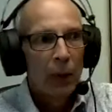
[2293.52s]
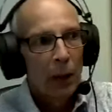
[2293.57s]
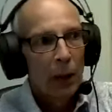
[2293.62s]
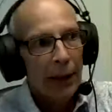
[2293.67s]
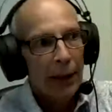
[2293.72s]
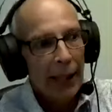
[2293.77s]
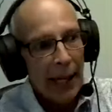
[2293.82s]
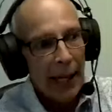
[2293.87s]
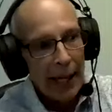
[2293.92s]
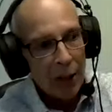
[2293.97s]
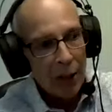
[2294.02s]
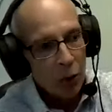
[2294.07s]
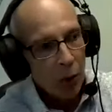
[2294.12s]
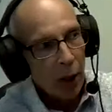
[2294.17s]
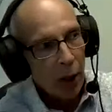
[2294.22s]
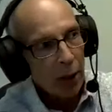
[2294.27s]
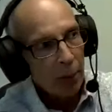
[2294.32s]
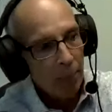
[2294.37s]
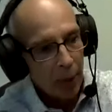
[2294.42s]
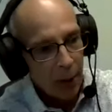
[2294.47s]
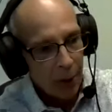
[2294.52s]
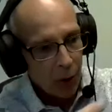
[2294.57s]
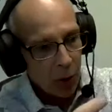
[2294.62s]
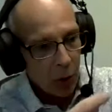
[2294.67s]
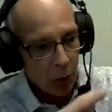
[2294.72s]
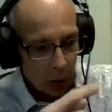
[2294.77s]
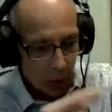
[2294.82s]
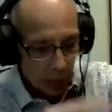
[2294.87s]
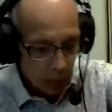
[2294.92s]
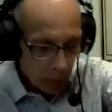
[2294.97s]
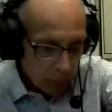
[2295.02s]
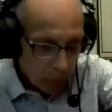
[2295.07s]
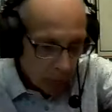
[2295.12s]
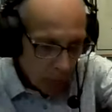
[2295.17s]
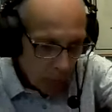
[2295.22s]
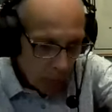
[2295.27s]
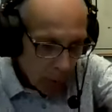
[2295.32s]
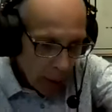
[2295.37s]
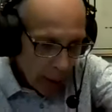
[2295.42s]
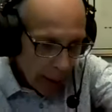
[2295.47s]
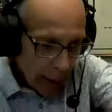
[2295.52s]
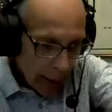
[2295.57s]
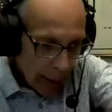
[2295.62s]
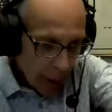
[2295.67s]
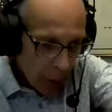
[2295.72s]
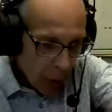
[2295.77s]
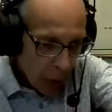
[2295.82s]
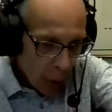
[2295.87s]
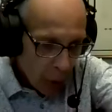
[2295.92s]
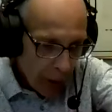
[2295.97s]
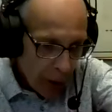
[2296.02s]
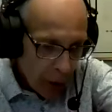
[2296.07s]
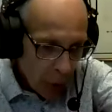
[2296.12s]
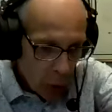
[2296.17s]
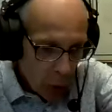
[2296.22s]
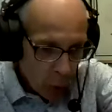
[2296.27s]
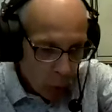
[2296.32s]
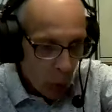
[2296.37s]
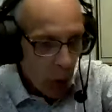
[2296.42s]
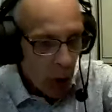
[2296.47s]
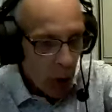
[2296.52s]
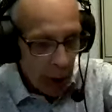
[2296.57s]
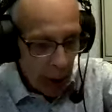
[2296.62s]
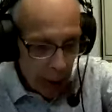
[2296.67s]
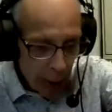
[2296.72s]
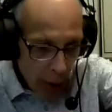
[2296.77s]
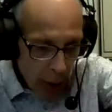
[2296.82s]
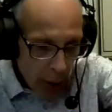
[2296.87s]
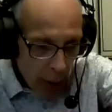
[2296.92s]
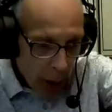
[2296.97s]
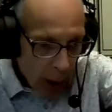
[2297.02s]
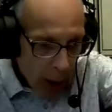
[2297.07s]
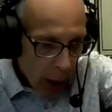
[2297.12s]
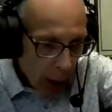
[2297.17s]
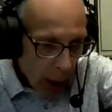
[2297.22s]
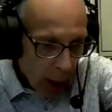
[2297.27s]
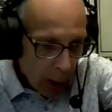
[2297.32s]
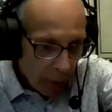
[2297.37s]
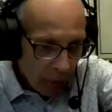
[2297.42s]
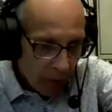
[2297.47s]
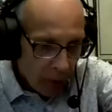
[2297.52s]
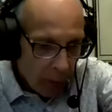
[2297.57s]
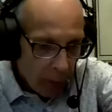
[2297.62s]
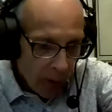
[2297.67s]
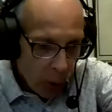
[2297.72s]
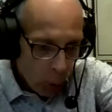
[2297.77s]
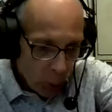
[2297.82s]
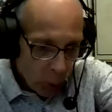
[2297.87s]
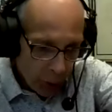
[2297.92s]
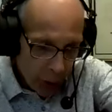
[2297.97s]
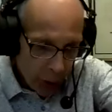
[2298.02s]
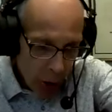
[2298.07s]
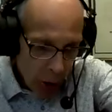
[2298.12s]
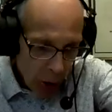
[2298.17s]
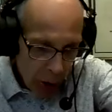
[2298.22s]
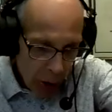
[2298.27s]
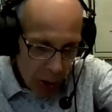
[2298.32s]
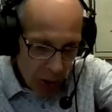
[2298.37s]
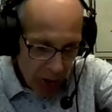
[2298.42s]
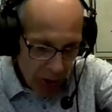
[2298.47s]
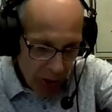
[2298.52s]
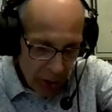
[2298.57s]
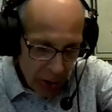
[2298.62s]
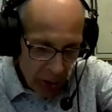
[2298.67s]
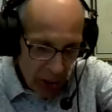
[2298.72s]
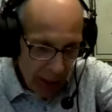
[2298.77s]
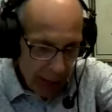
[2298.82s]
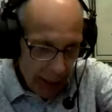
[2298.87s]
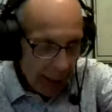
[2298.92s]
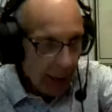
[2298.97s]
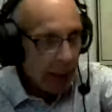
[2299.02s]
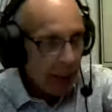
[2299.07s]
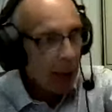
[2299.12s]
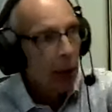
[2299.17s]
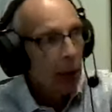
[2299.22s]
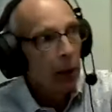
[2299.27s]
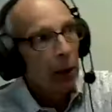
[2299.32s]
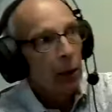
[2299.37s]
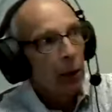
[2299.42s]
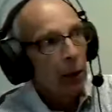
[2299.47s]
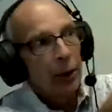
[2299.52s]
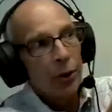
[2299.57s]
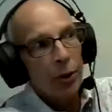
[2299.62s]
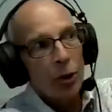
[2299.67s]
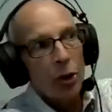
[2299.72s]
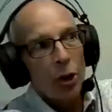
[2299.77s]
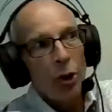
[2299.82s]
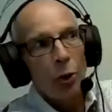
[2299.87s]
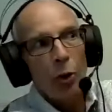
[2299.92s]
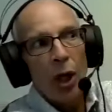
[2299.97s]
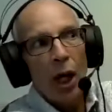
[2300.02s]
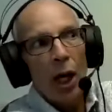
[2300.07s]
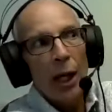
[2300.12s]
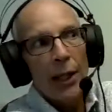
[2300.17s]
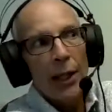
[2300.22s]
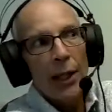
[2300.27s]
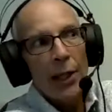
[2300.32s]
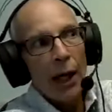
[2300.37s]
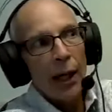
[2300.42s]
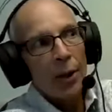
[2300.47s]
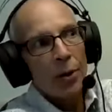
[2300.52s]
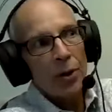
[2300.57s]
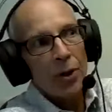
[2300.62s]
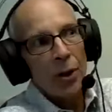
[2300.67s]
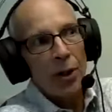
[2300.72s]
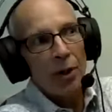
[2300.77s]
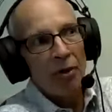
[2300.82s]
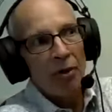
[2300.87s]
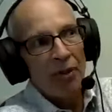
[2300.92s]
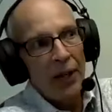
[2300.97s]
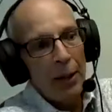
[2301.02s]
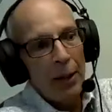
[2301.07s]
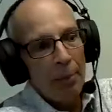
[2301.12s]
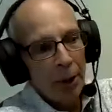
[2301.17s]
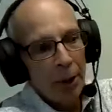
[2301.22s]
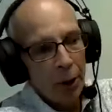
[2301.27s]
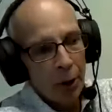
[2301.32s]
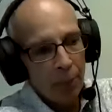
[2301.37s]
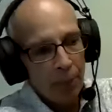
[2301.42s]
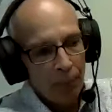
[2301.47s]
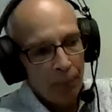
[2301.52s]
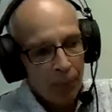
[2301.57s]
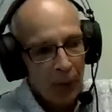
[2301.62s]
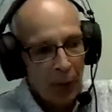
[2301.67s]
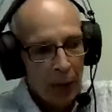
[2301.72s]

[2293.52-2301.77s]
The gastroc muscle is going to run from the origin 16. There's 2 condyles of the femur.